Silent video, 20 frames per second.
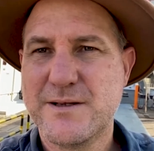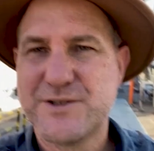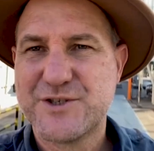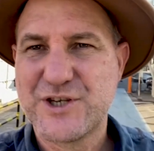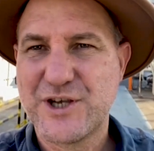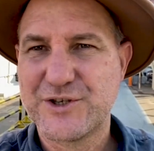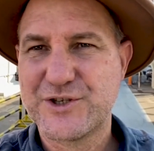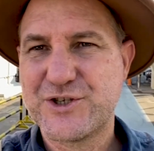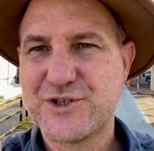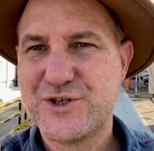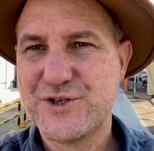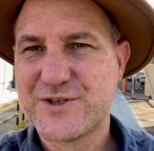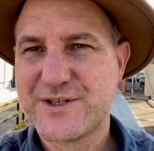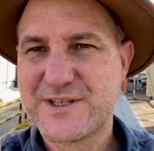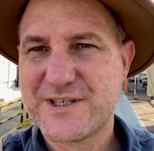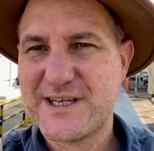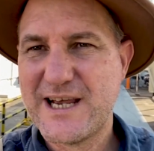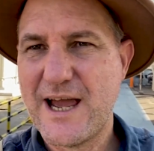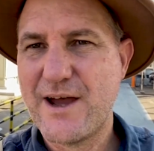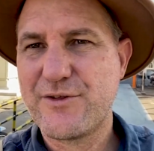So it's
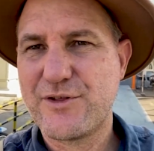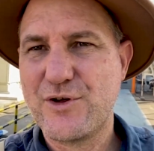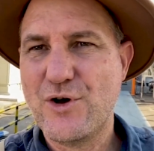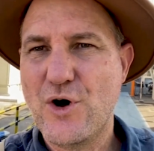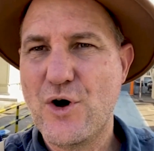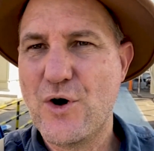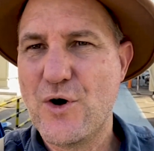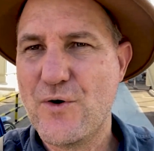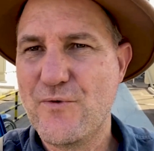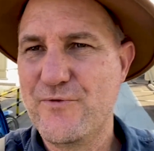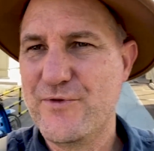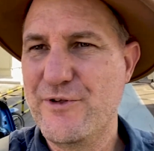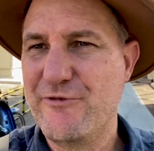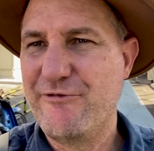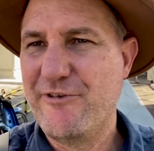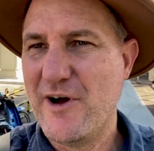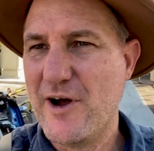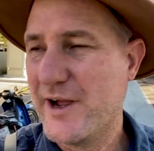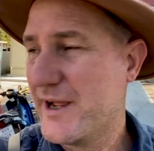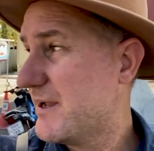just south of the
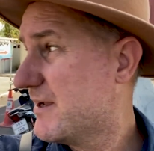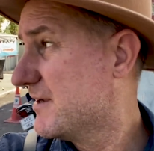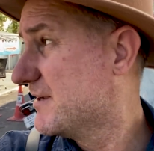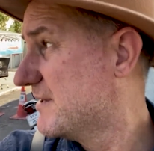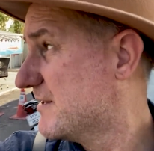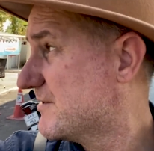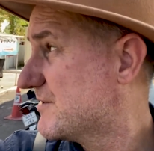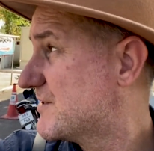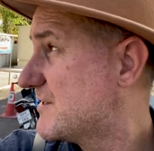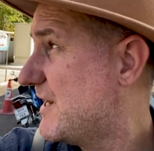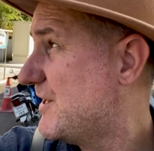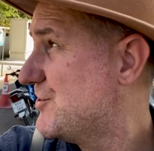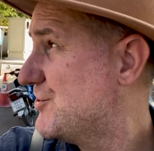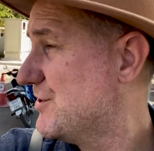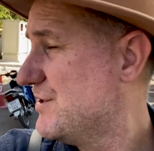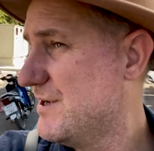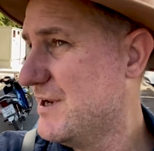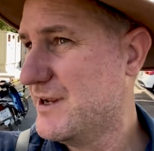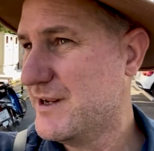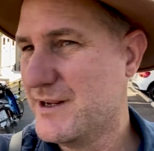fire
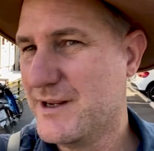station,